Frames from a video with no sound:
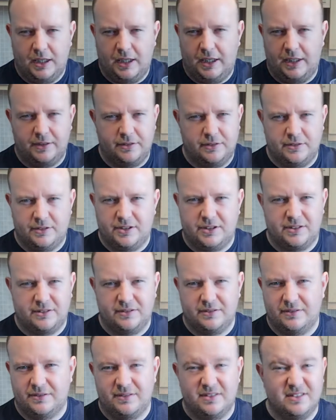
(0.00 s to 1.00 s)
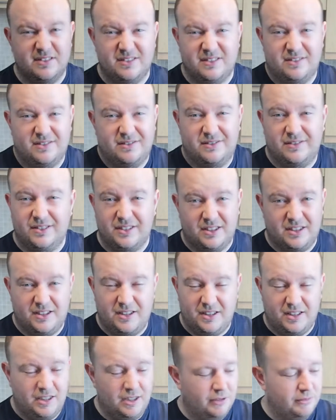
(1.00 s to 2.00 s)
And,
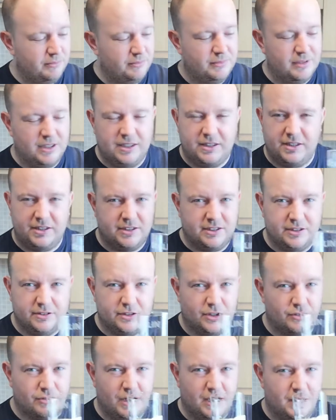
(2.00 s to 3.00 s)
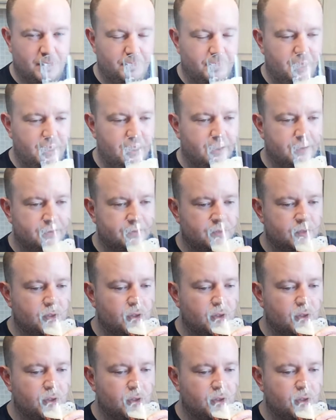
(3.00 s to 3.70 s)
you know, this is still a cracking beer.